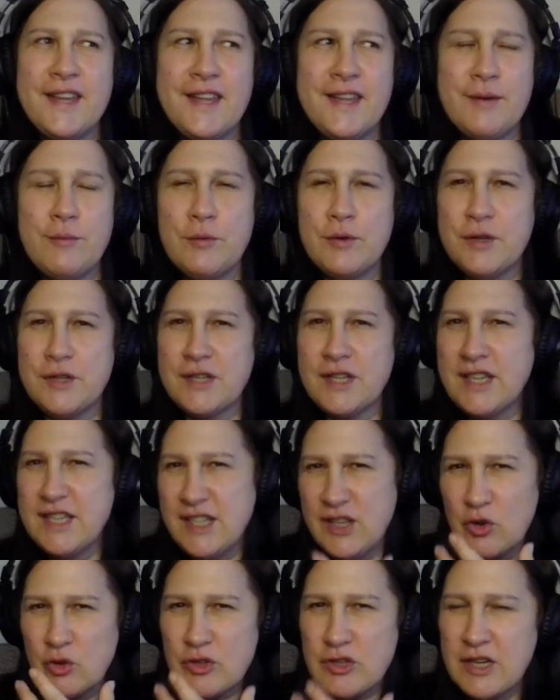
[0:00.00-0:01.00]
he
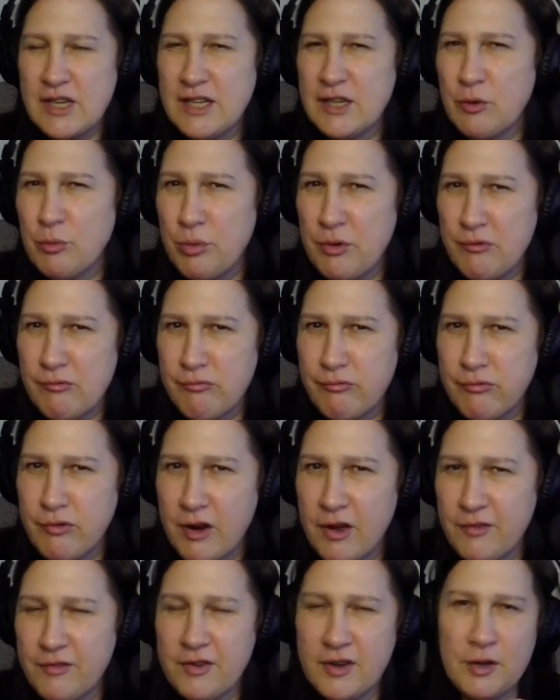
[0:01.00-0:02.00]
looked a little bit
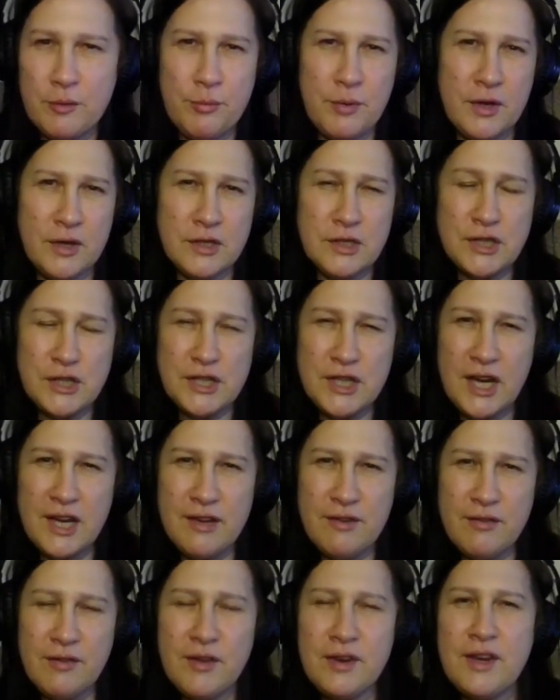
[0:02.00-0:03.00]
rough, a little bit
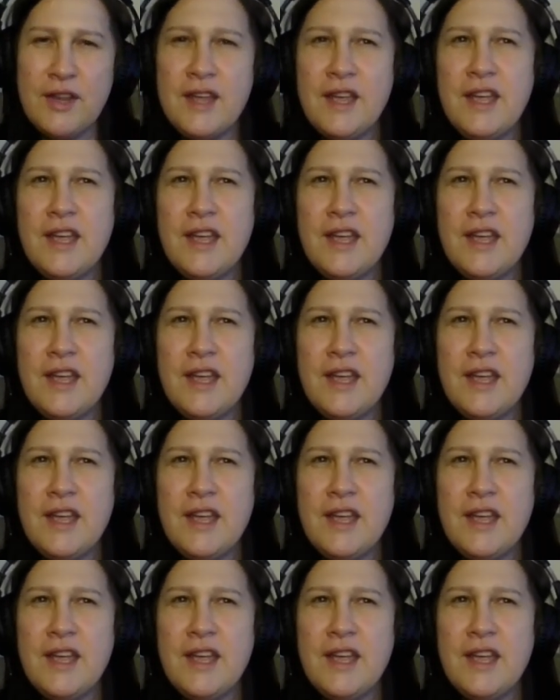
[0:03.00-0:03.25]
unshaven.